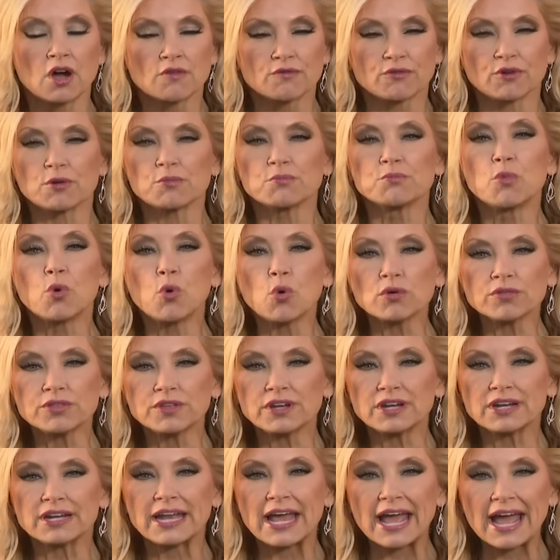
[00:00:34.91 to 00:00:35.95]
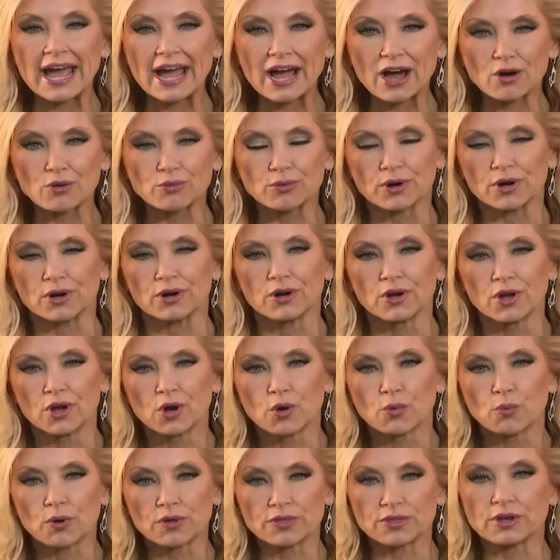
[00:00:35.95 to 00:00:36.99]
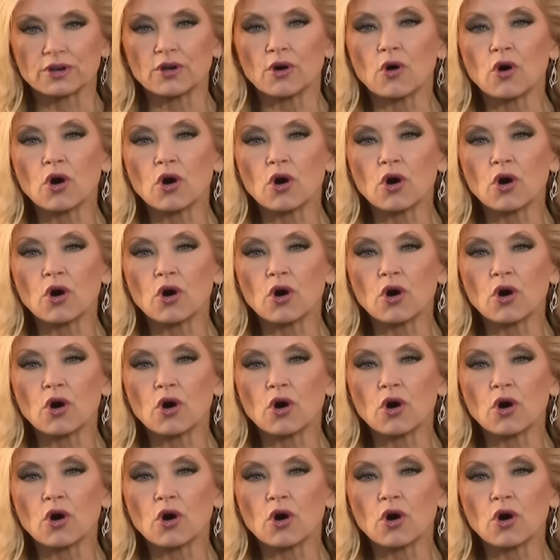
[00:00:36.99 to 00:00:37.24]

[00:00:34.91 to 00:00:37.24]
for more than an hour with an